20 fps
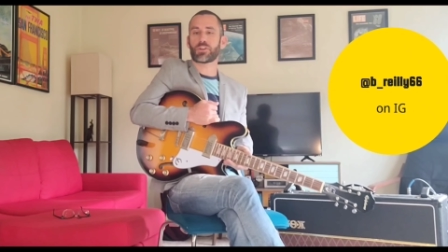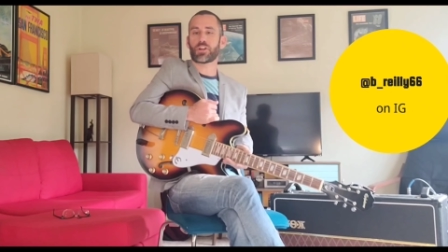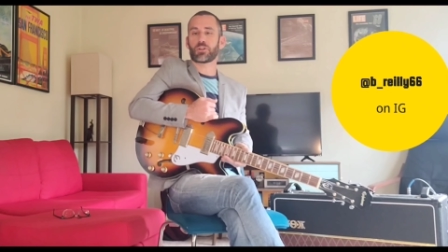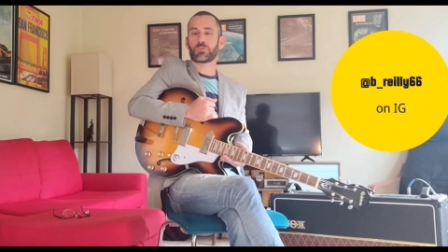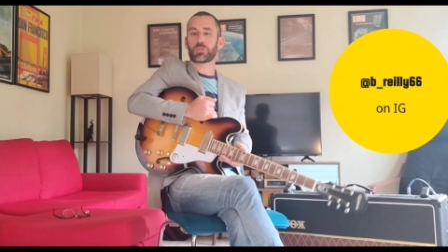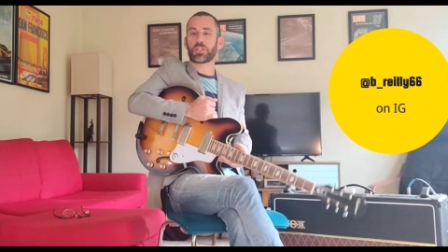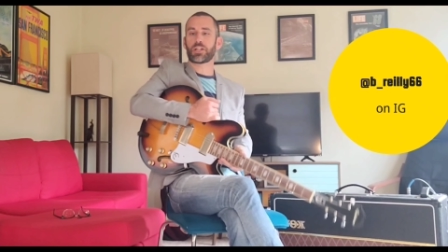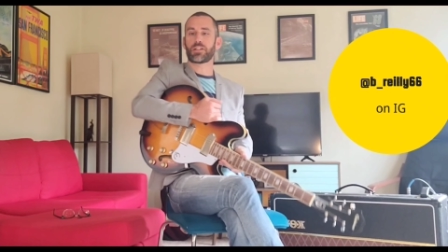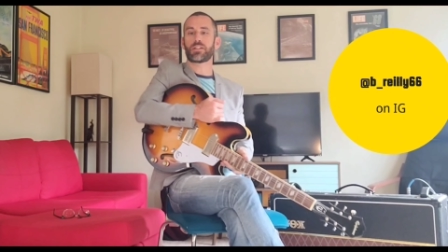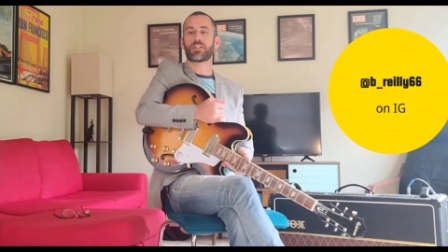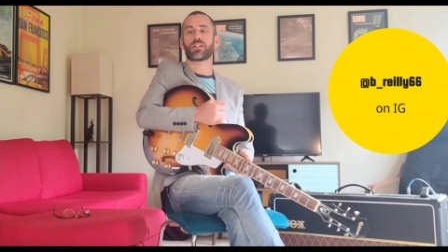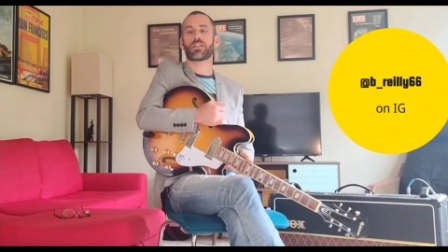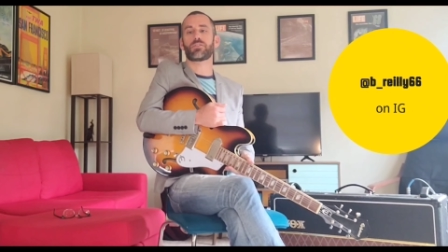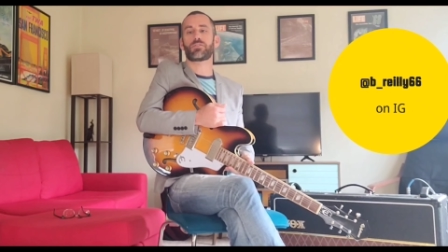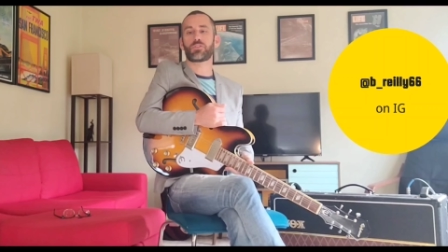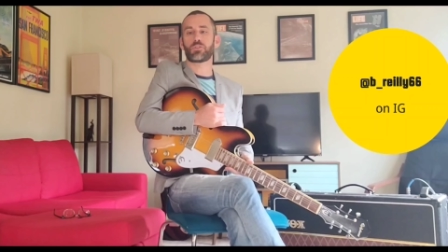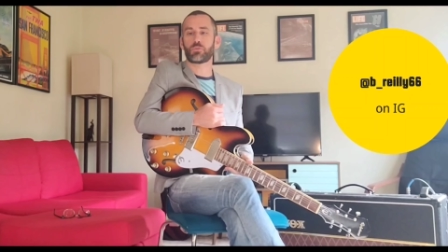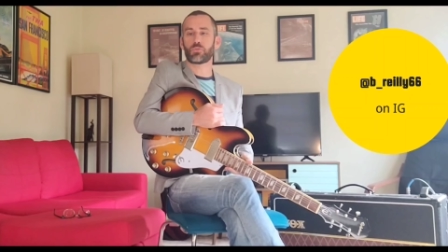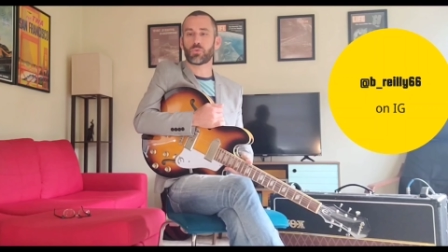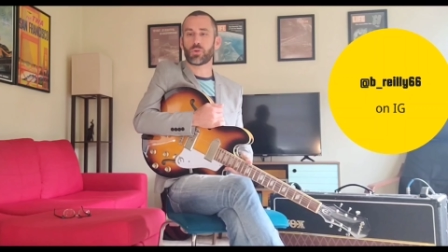Follow me on there
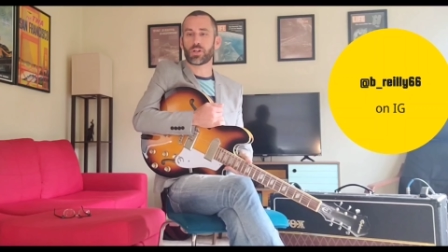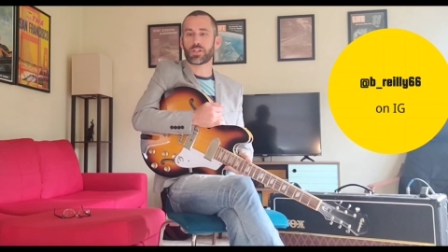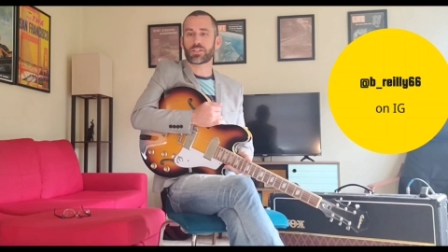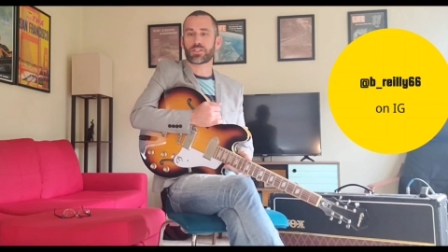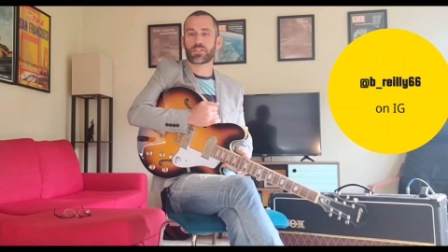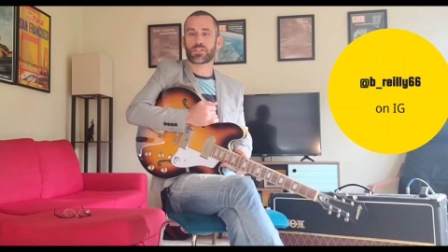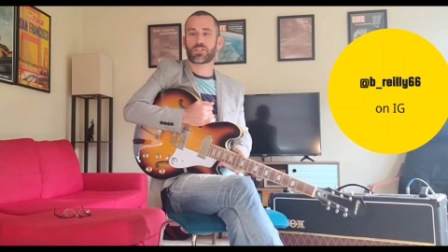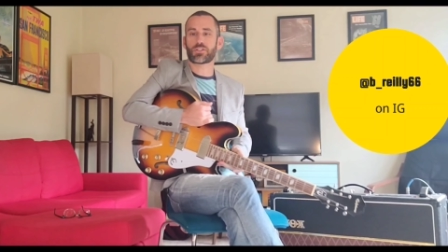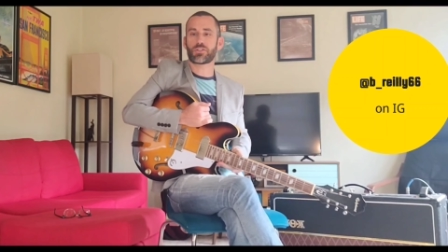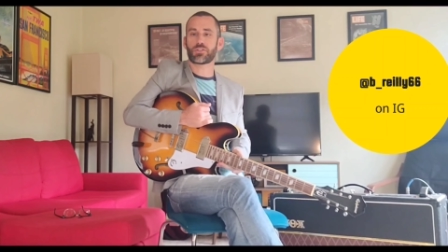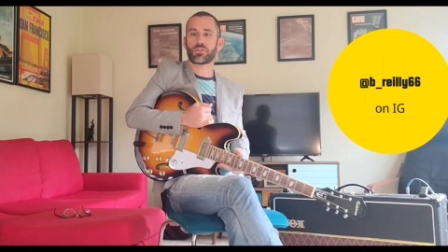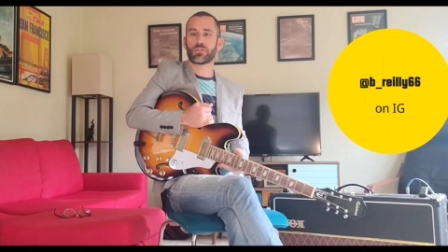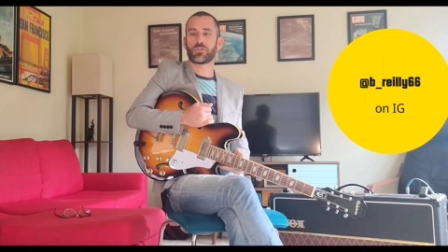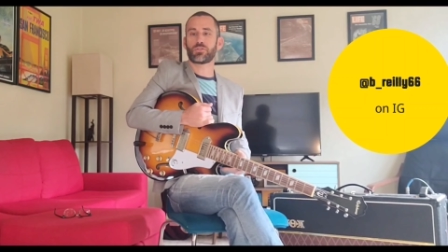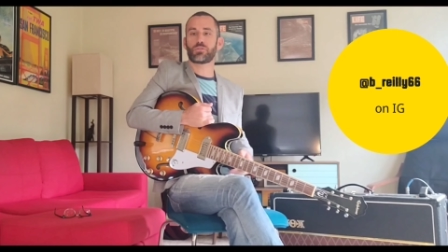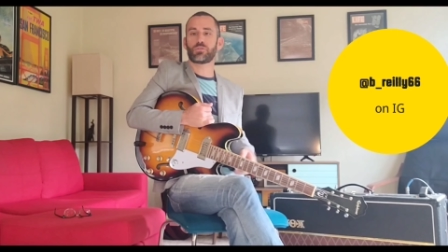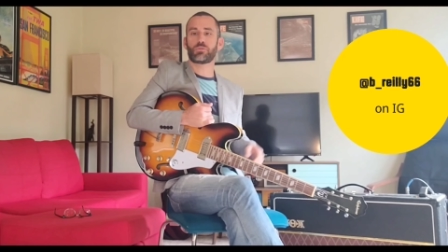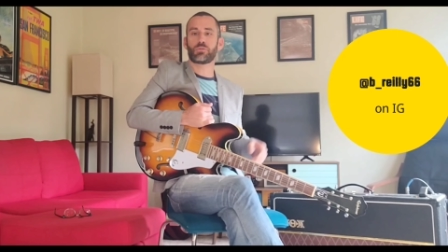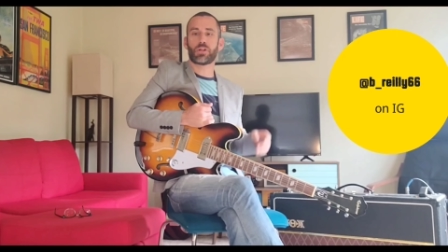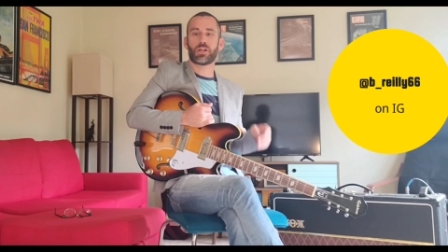if you want
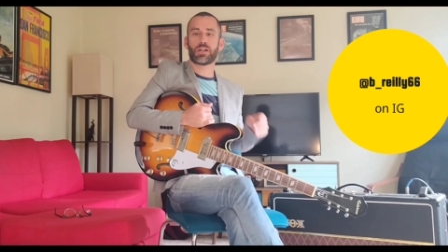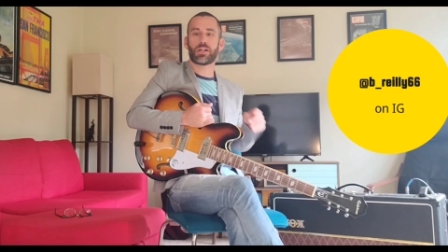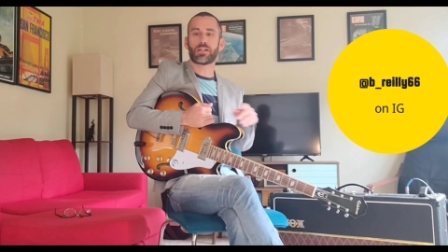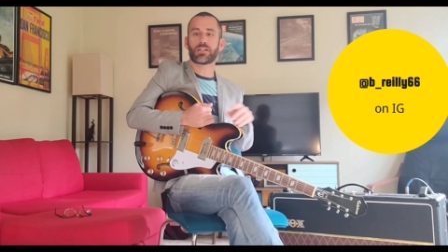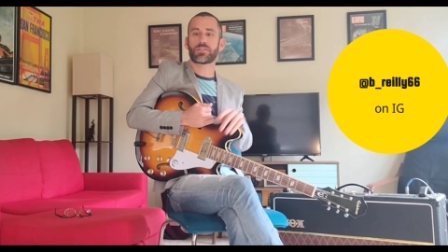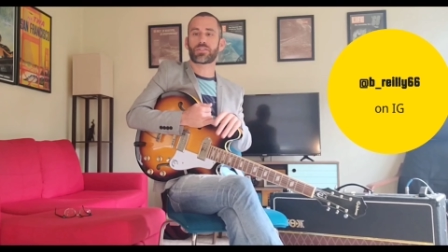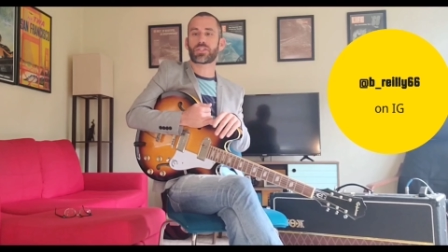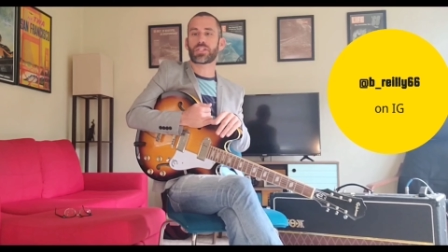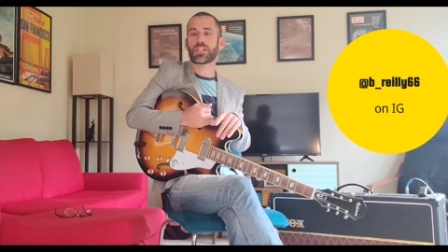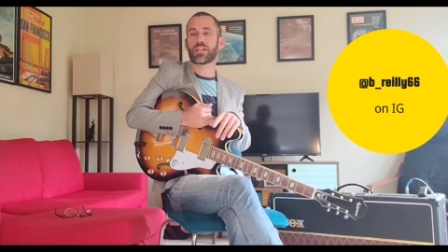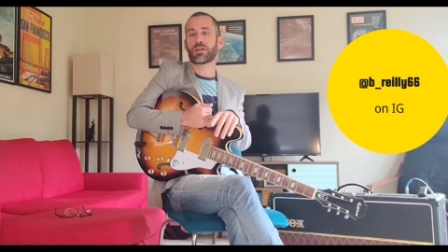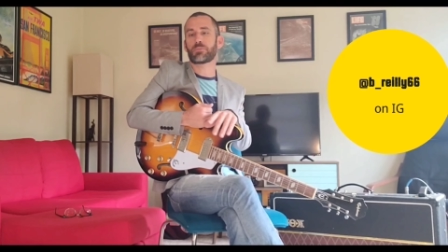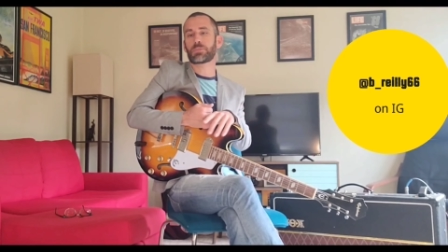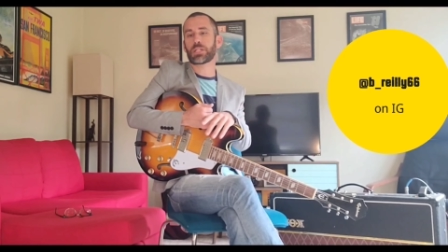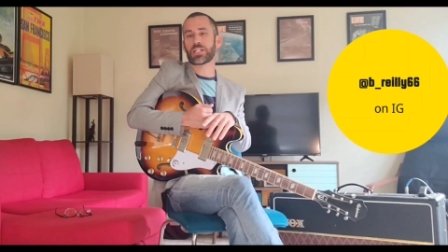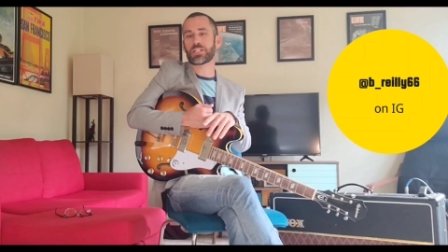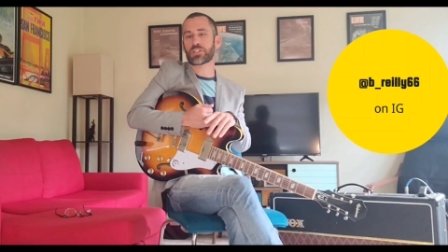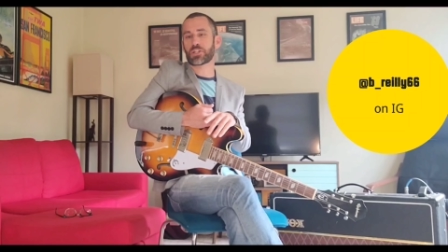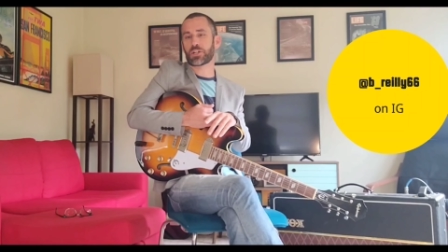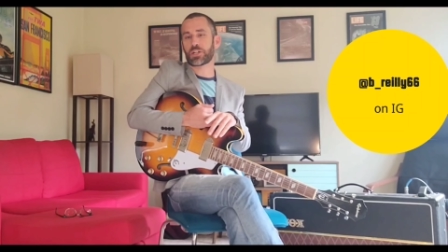to see
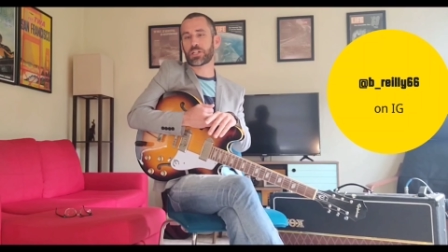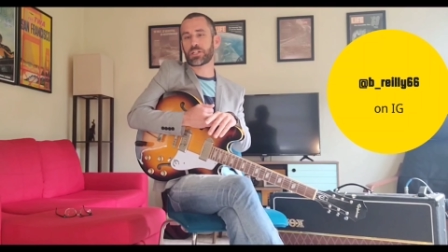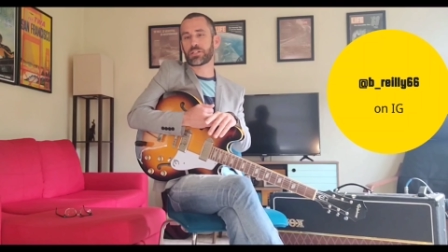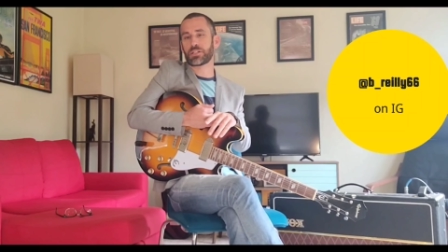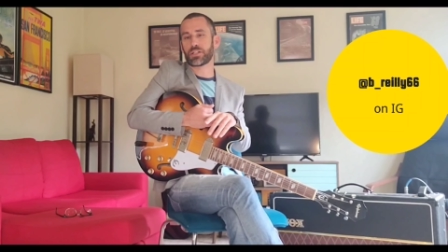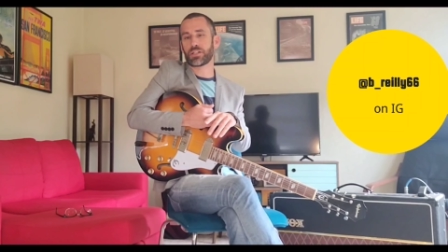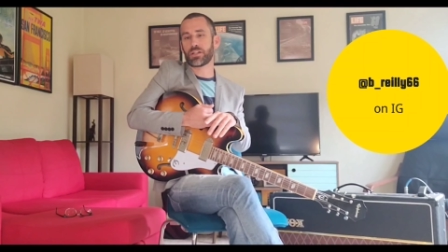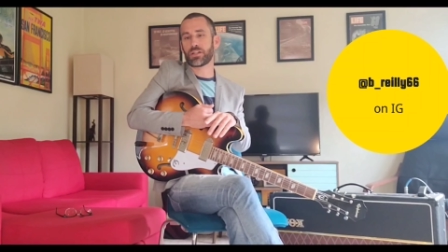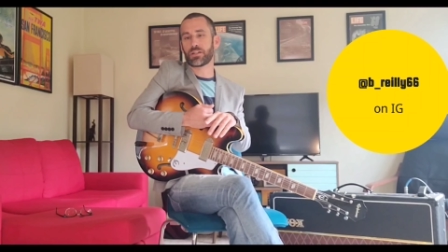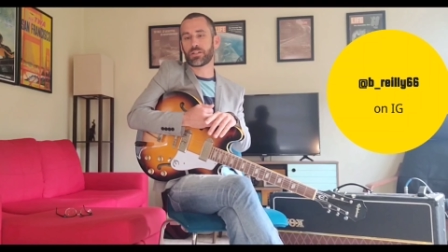updates on